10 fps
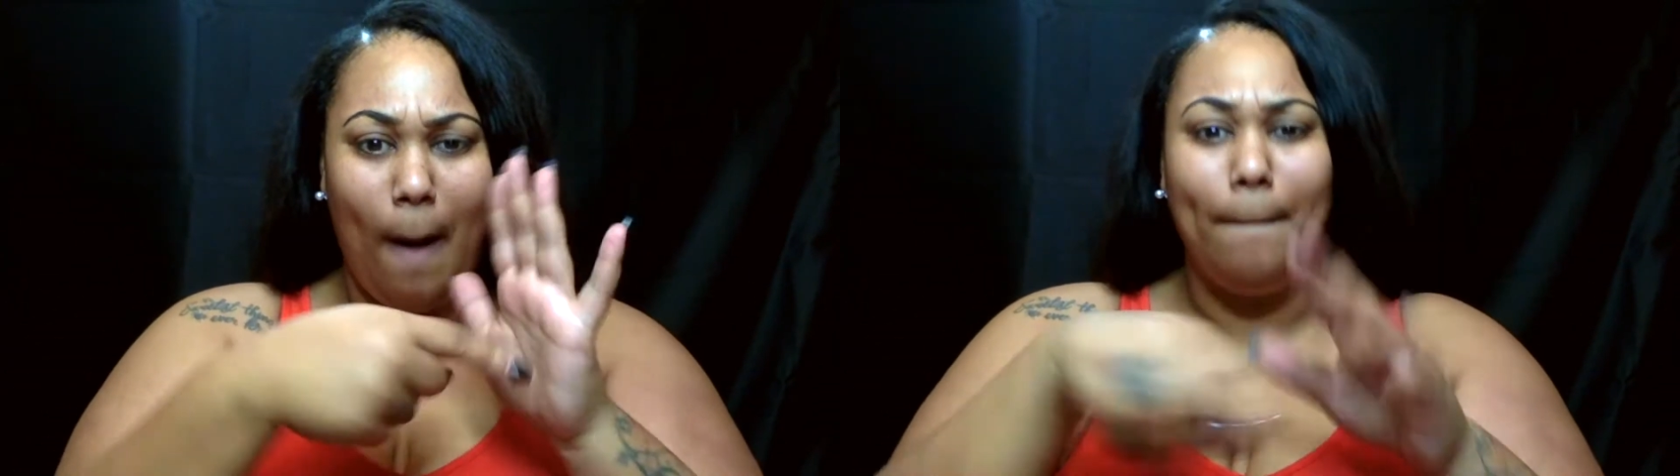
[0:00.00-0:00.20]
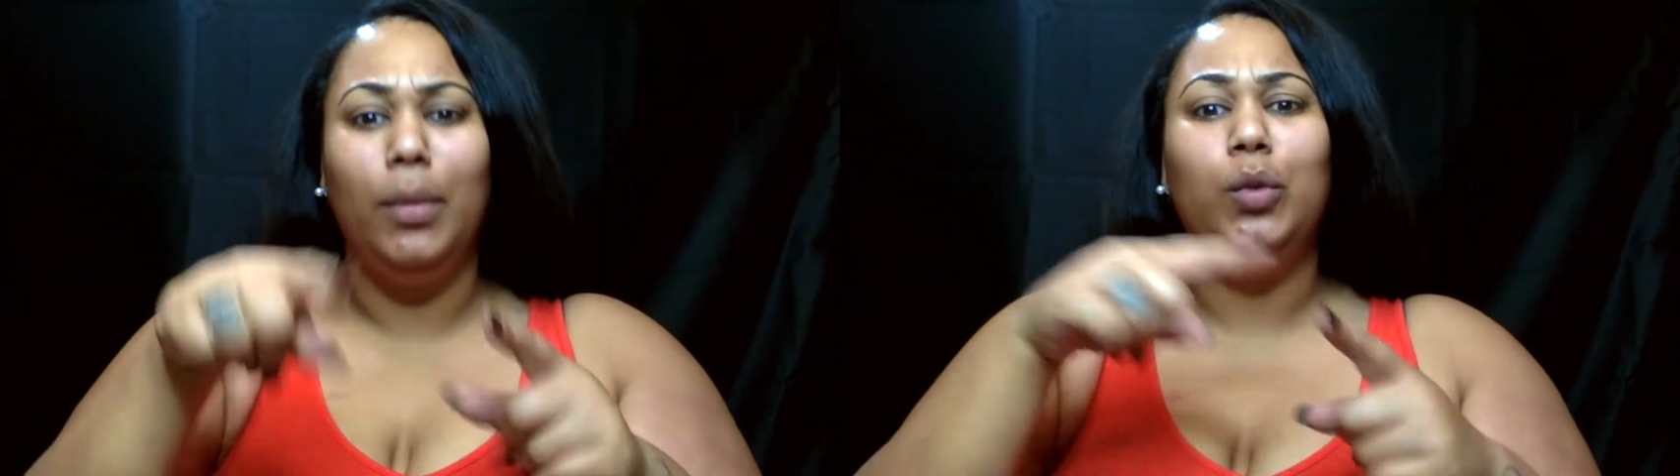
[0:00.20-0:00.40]

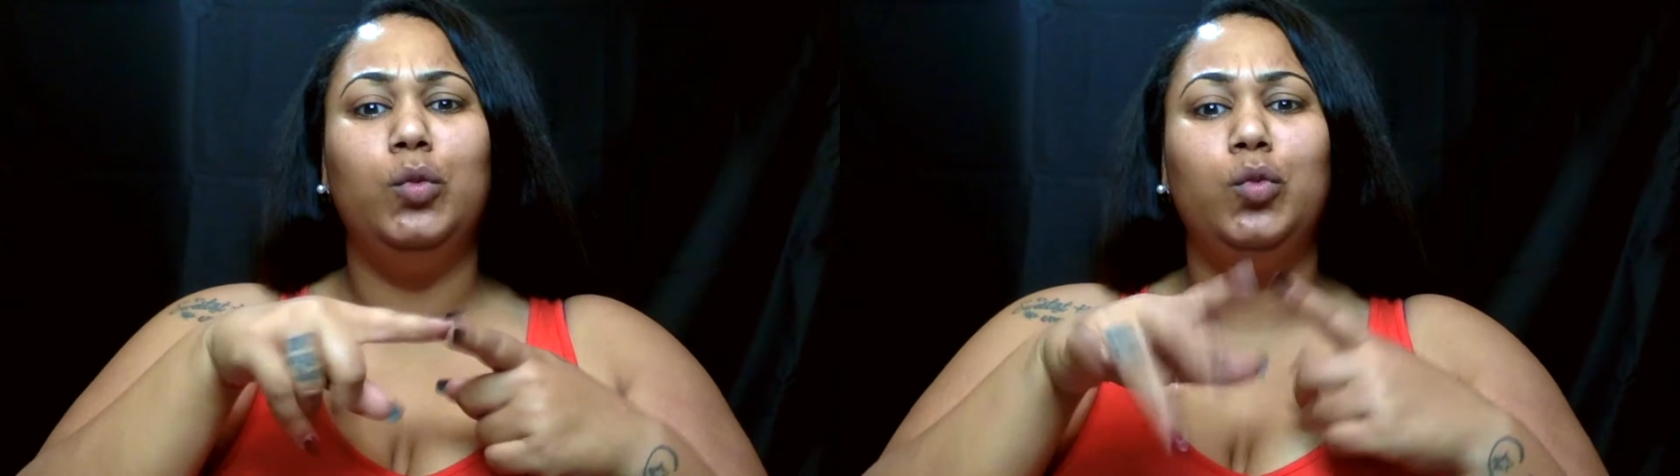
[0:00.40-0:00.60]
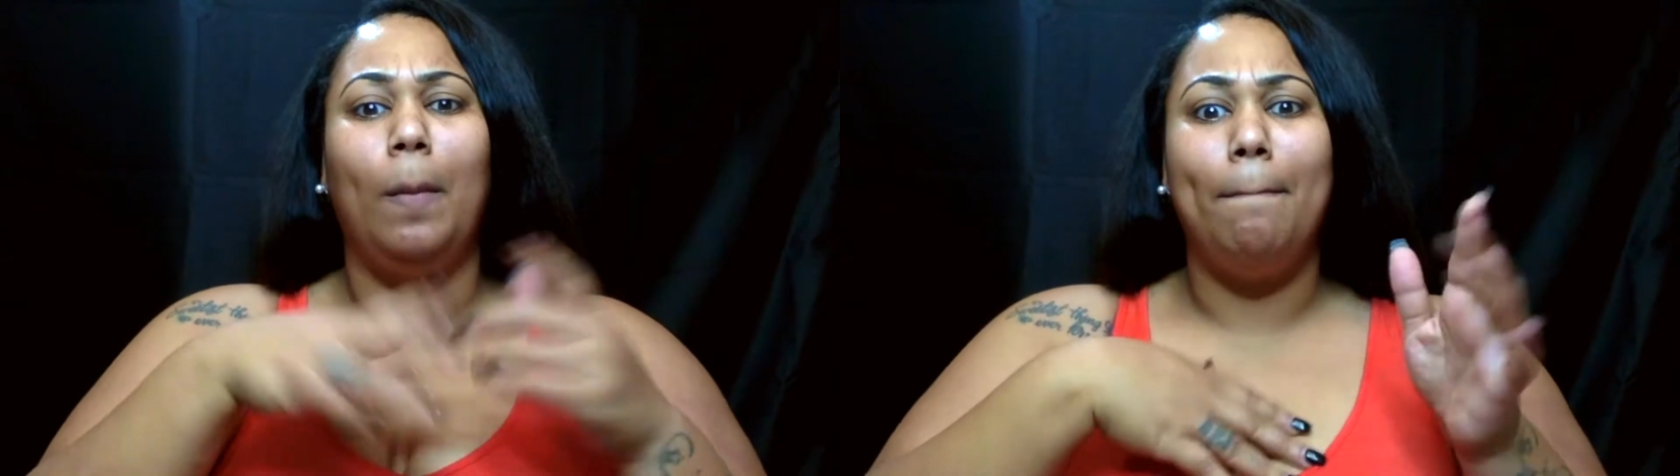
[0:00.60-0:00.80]

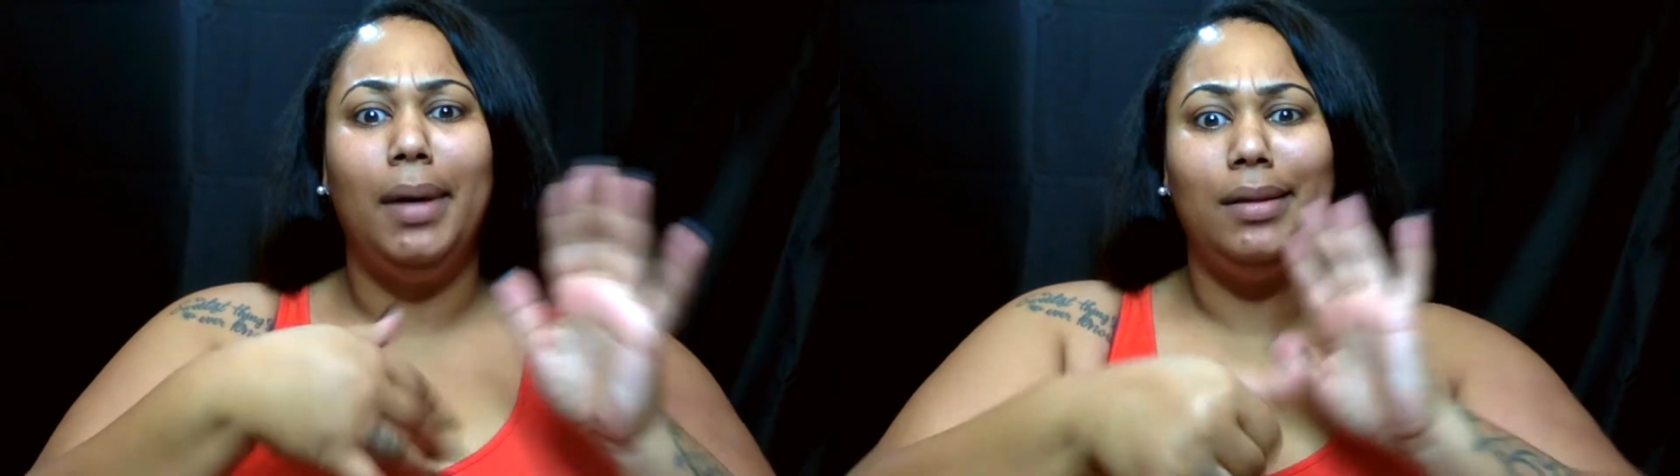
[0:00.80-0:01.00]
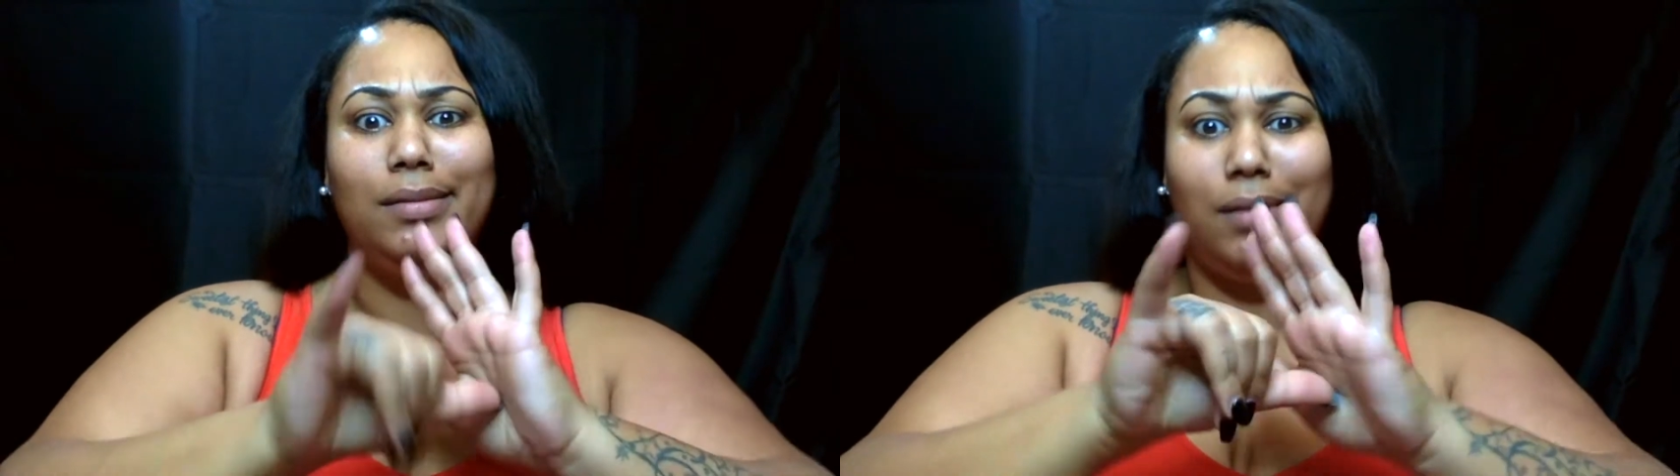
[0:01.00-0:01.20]
subscribed to my
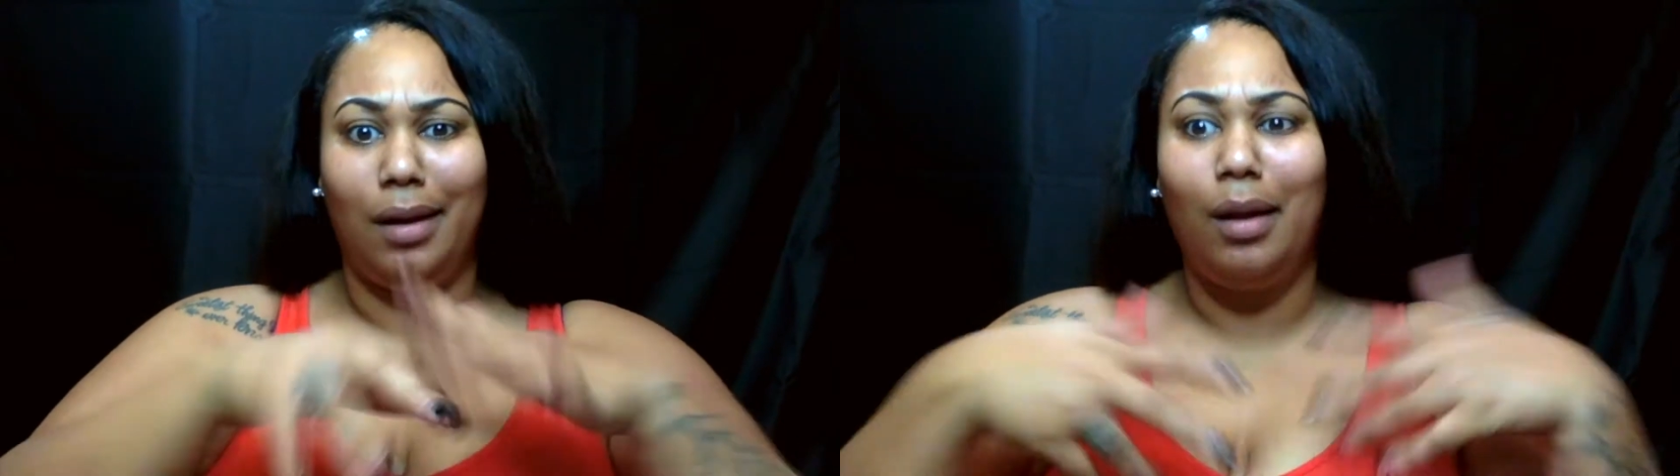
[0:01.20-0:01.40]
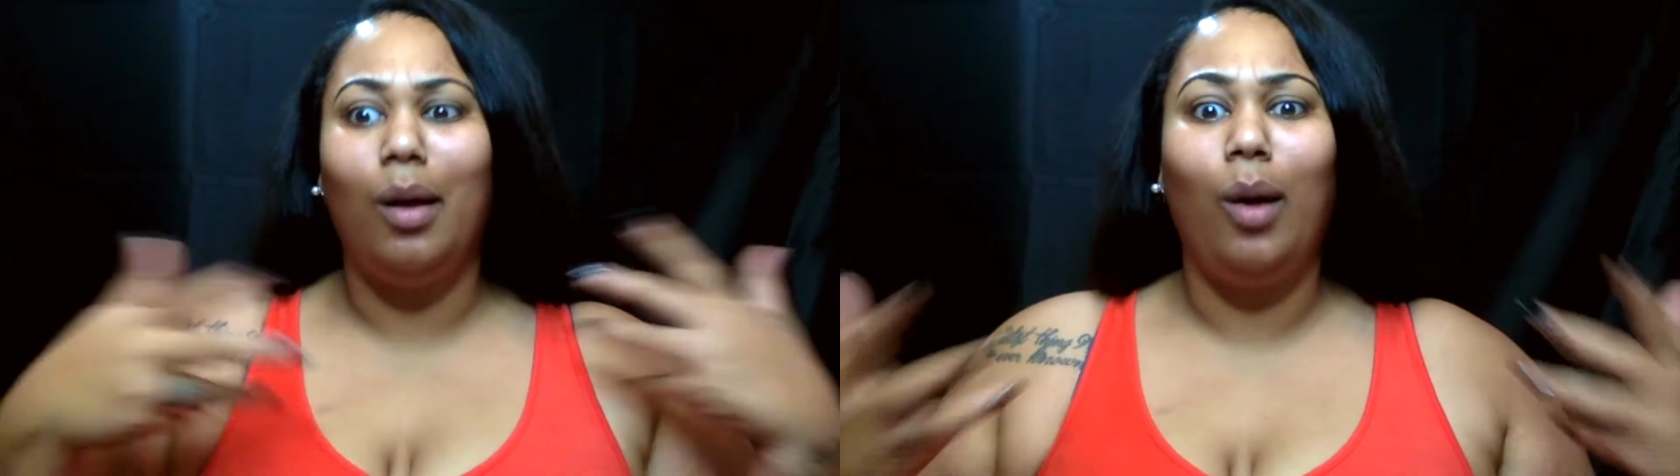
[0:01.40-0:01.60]
YouTube
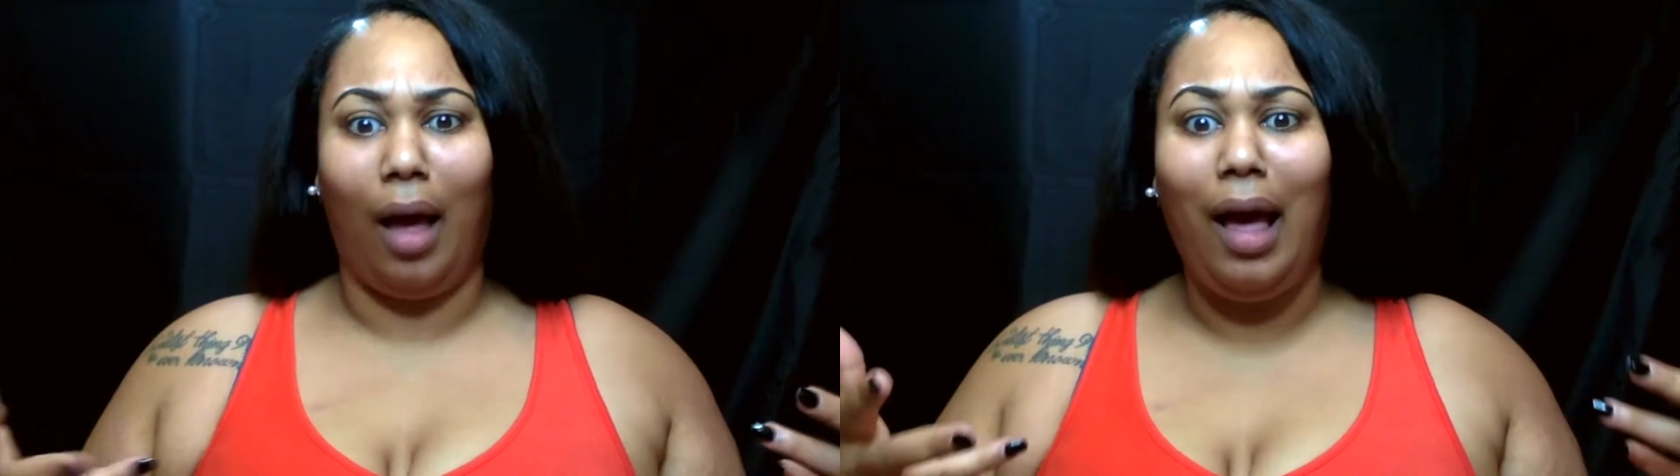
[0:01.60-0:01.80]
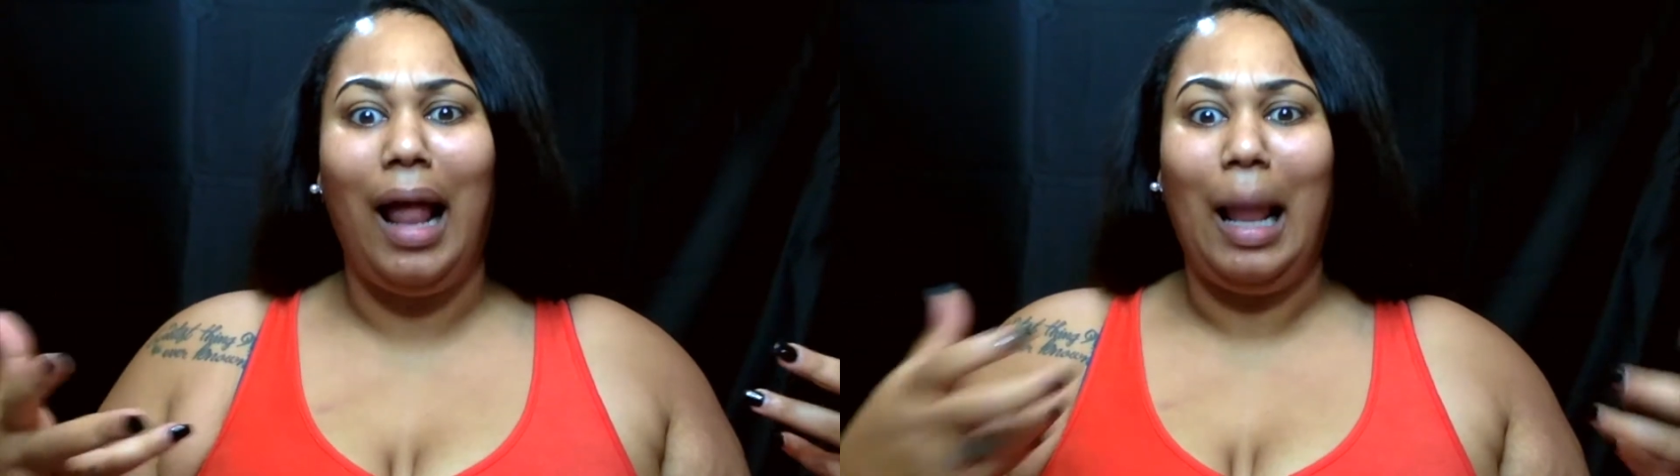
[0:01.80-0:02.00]
channel,